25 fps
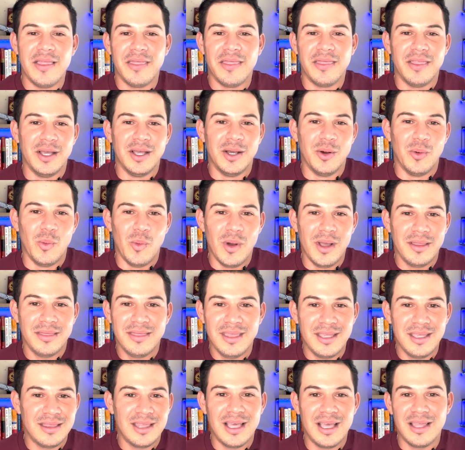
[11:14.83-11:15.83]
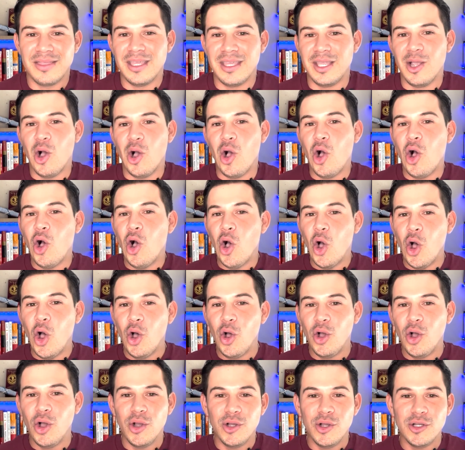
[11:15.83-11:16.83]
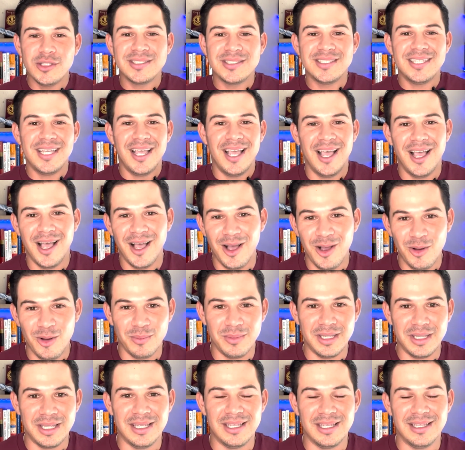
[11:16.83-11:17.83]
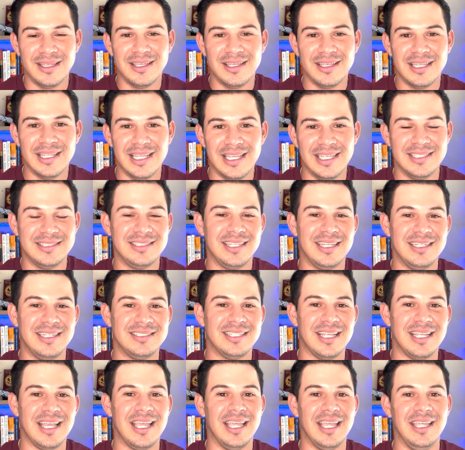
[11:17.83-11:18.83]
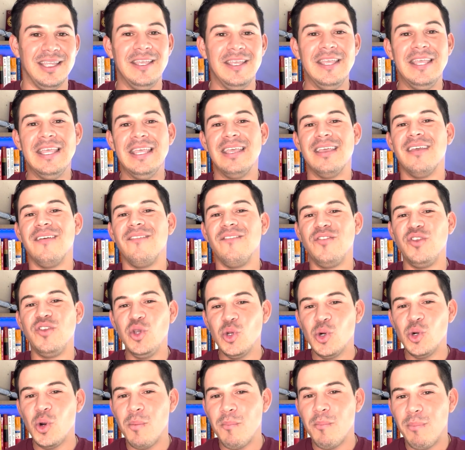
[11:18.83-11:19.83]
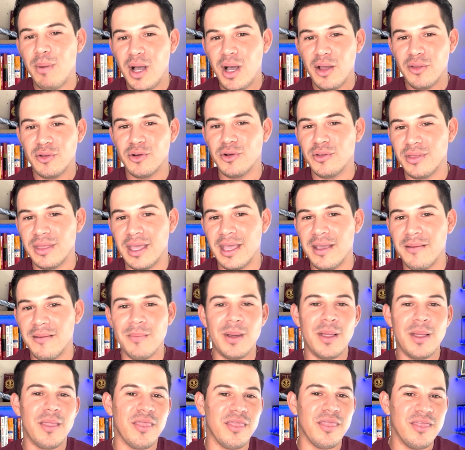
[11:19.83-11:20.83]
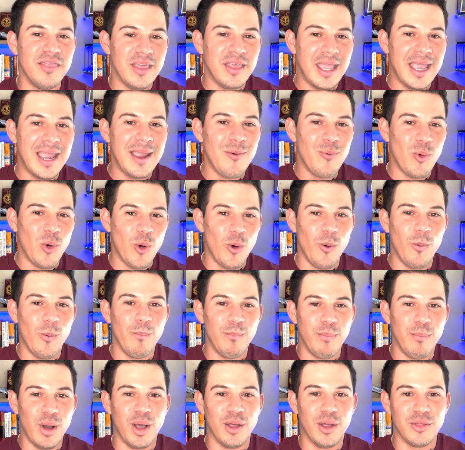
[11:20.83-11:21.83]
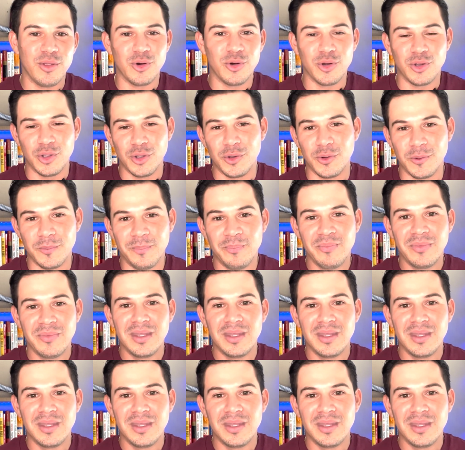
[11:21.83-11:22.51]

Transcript: the one thing that they all tell me is they say, if you don't bother them, they won't bother you.